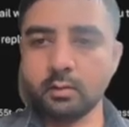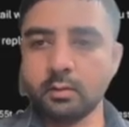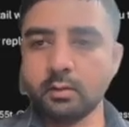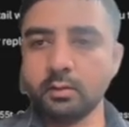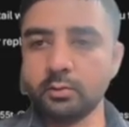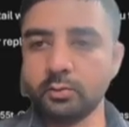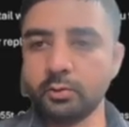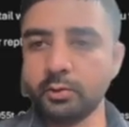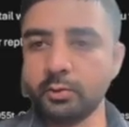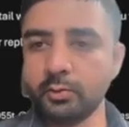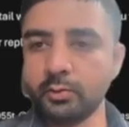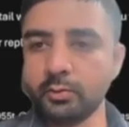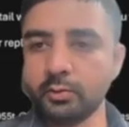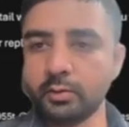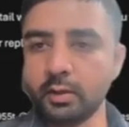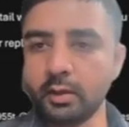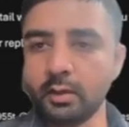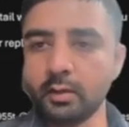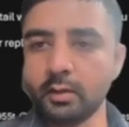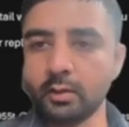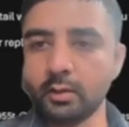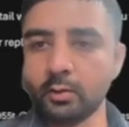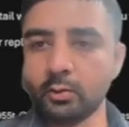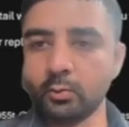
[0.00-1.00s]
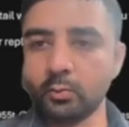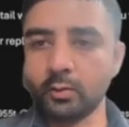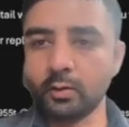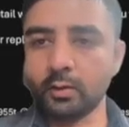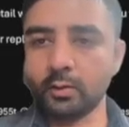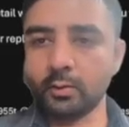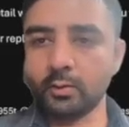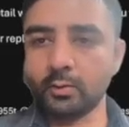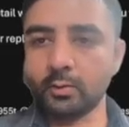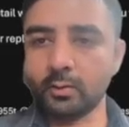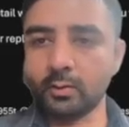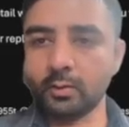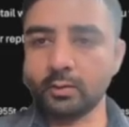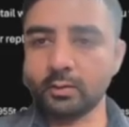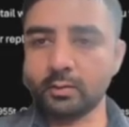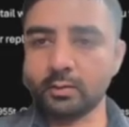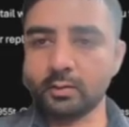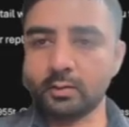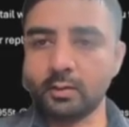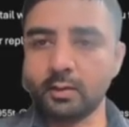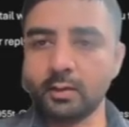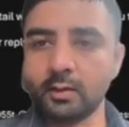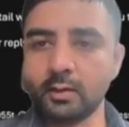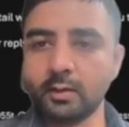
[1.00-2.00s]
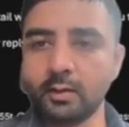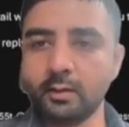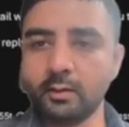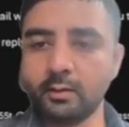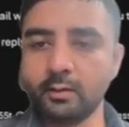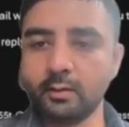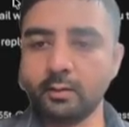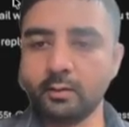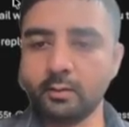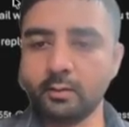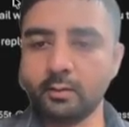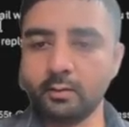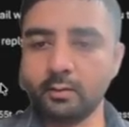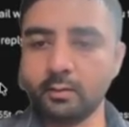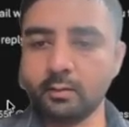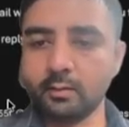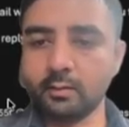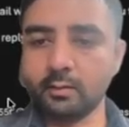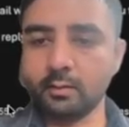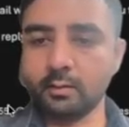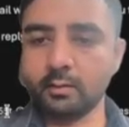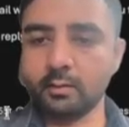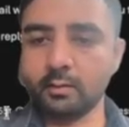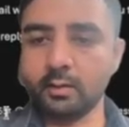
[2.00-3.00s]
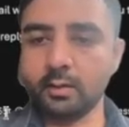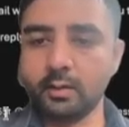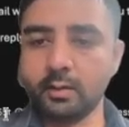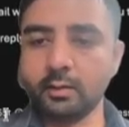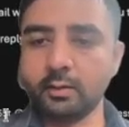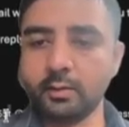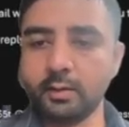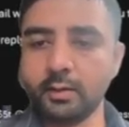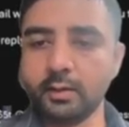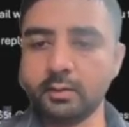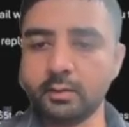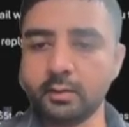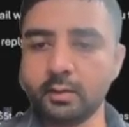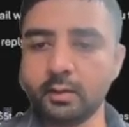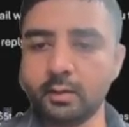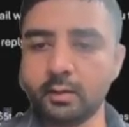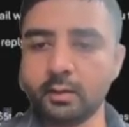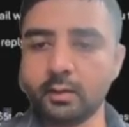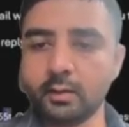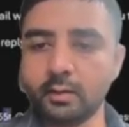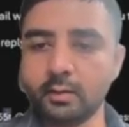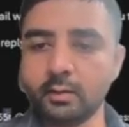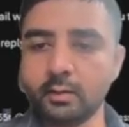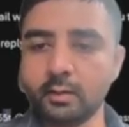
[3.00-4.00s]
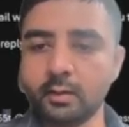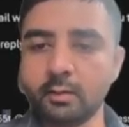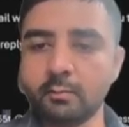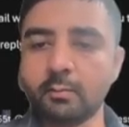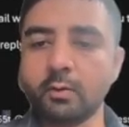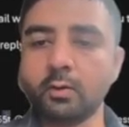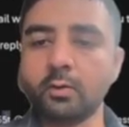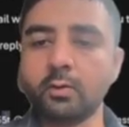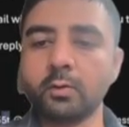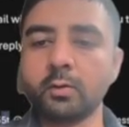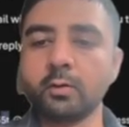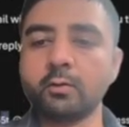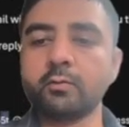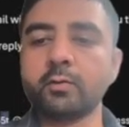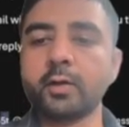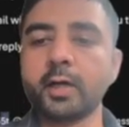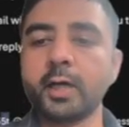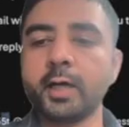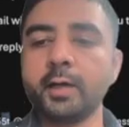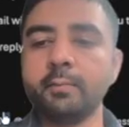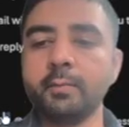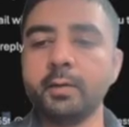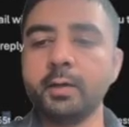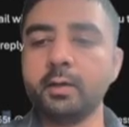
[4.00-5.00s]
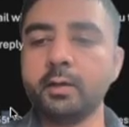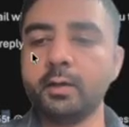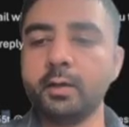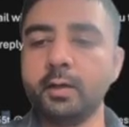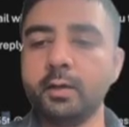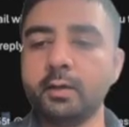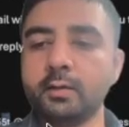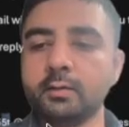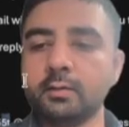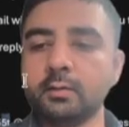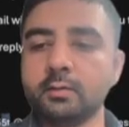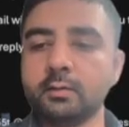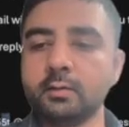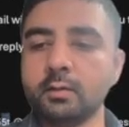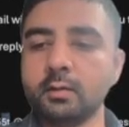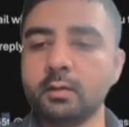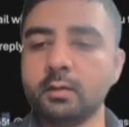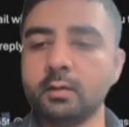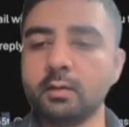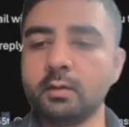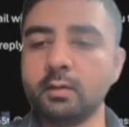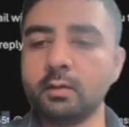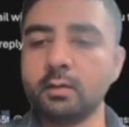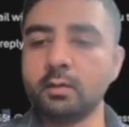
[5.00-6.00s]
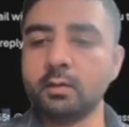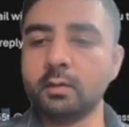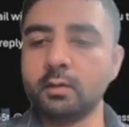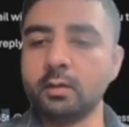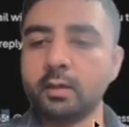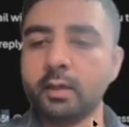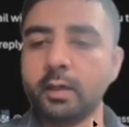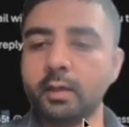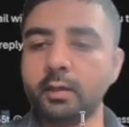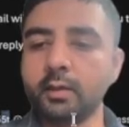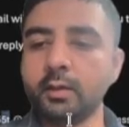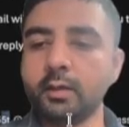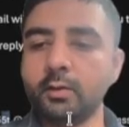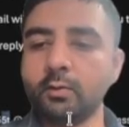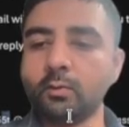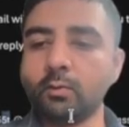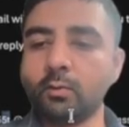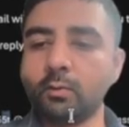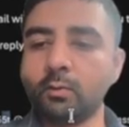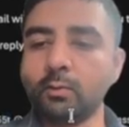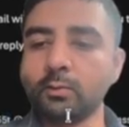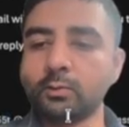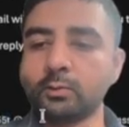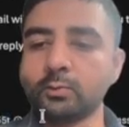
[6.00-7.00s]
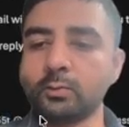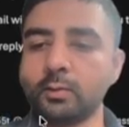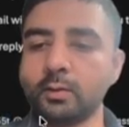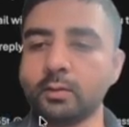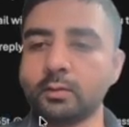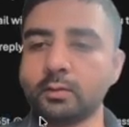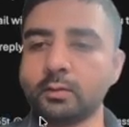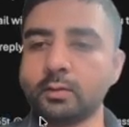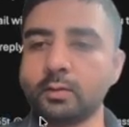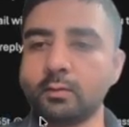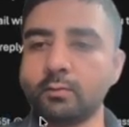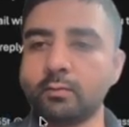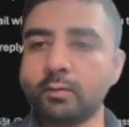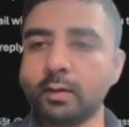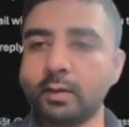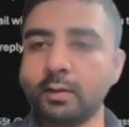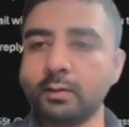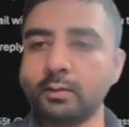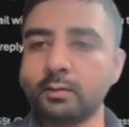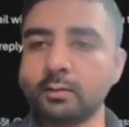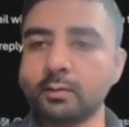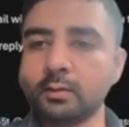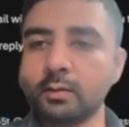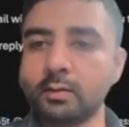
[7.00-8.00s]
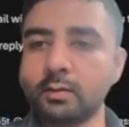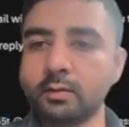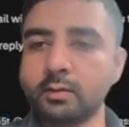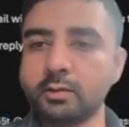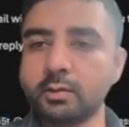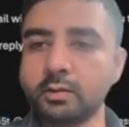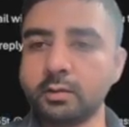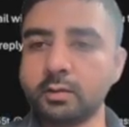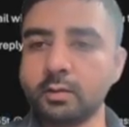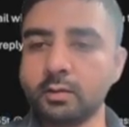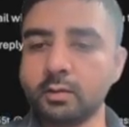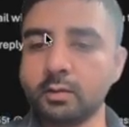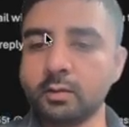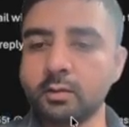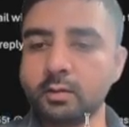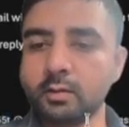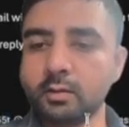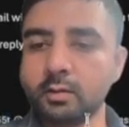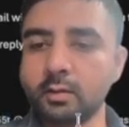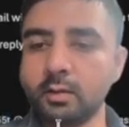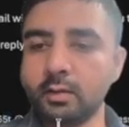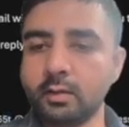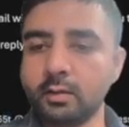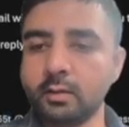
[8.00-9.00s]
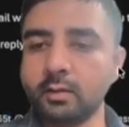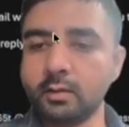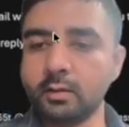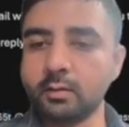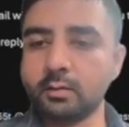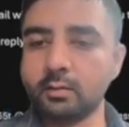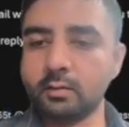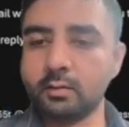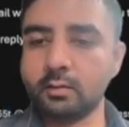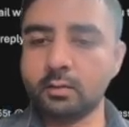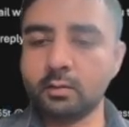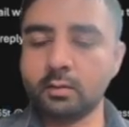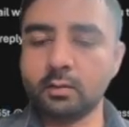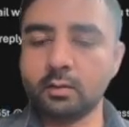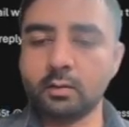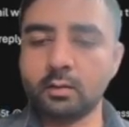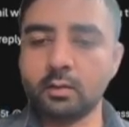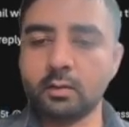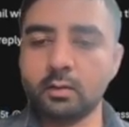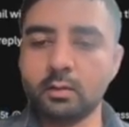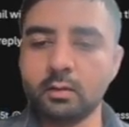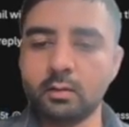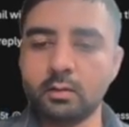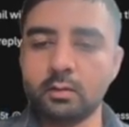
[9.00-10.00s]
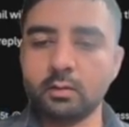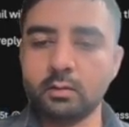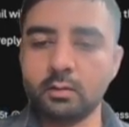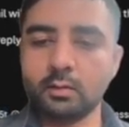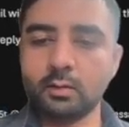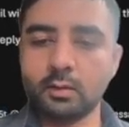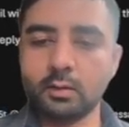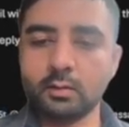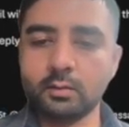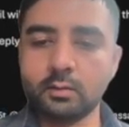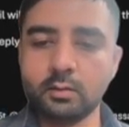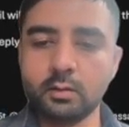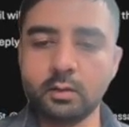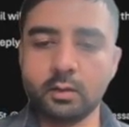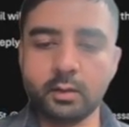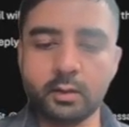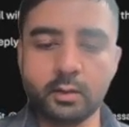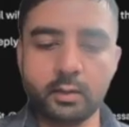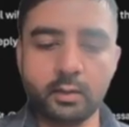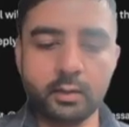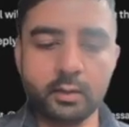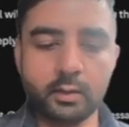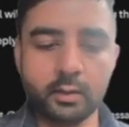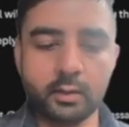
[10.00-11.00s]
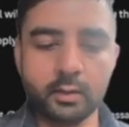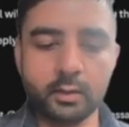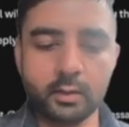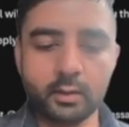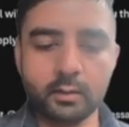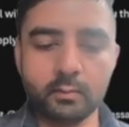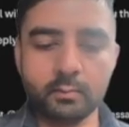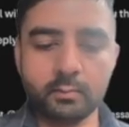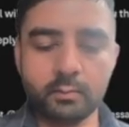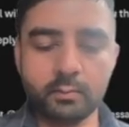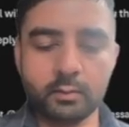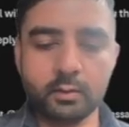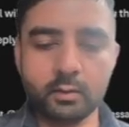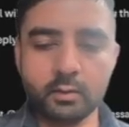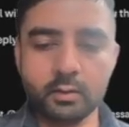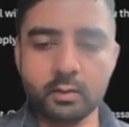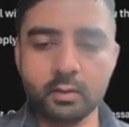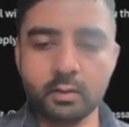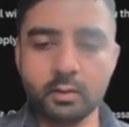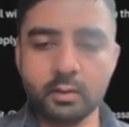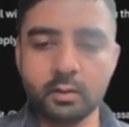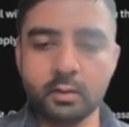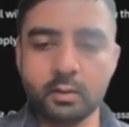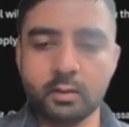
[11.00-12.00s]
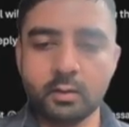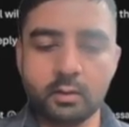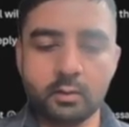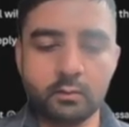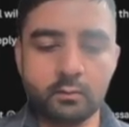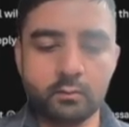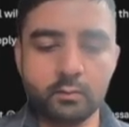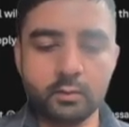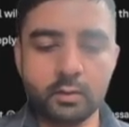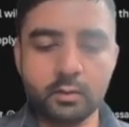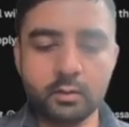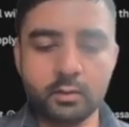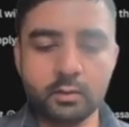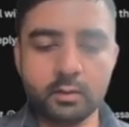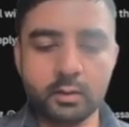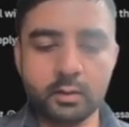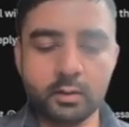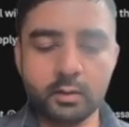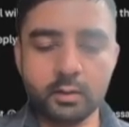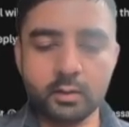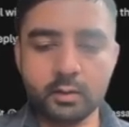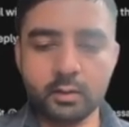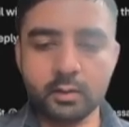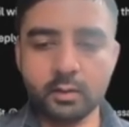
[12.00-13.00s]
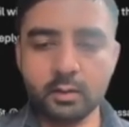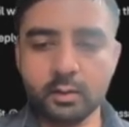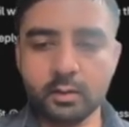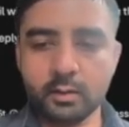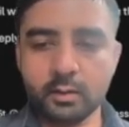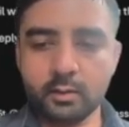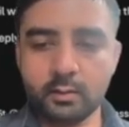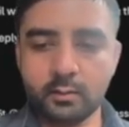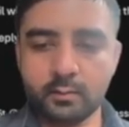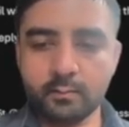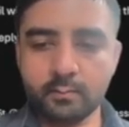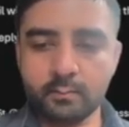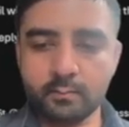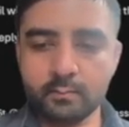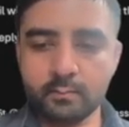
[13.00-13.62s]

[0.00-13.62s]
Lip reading: So you see the token cost getting increasing and the amount of time it takes. And then also does the file search in this. So let's see, I need help with returning